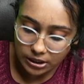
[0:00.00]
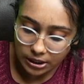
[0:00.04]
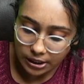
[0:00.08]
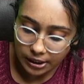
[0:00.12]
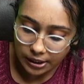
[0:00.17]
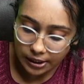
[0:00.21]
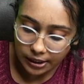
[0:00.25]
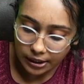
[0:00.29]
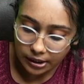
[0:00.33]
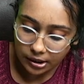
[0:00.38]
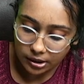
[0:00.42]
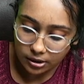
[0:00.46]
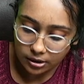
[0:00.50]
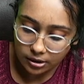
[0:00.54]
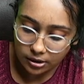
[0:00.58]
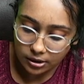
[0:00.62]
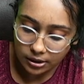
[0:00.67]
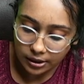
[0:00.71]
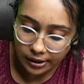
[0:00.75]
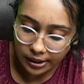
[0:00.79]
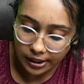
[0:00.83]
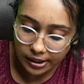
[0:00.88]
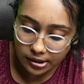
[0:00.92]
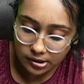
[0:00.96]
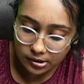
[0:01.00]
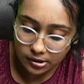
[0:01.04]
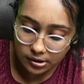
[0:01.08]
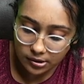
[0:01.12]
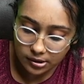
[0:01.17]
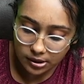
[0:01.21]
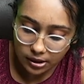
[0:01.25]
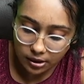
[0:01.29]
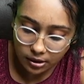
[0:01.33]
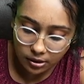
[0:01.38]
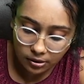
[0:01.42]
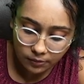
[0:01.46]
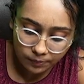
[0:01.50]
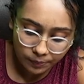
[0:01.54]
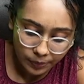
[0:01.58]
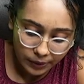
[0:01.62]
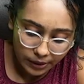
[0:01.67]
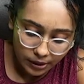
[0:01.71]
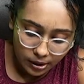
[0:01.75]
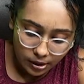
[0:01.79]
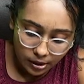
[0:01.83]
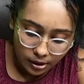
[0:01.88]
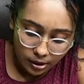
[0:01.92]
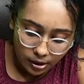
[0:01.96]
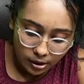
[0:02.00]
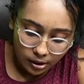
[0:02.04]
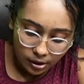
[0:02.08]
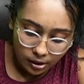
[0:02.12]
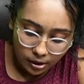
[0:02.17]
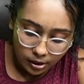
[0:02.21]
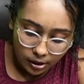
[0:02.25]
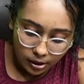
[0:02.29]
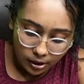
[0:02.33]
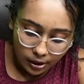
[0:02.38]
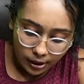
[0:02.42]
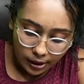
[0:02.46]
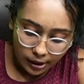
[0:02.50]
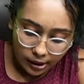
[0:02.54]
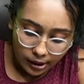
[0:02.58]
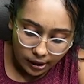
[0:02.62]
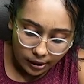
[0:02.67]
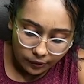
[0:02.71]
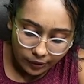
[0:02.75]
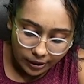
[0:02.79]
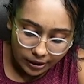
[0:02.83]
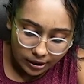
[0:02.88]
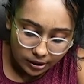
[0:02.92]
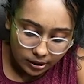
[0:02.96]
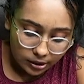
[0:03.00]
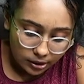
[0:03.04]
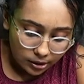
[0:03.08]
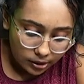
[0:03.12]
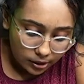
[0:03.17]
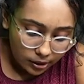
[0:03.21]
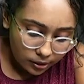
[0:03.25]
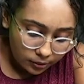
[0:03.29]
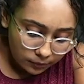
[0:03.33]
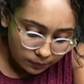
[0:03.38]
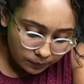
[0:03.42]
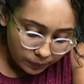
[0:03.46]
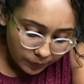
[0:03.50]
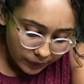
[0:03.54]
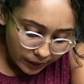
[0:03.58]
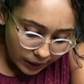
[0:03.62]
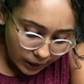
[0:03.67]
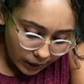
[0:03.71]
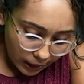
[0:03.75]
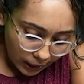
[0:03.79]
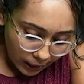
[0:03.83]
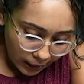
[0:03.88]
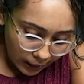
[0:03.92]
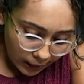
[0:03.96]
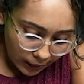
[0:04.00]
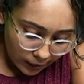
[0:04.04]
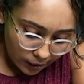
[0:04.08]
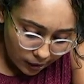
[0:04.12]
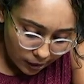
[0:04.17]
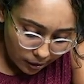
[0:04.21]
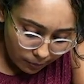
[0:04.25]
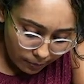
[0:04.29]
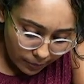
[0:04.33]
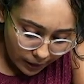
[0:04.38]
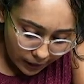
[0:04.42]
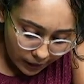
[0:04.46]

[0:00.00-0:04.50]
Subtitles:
erase this here and I'll write it here. L by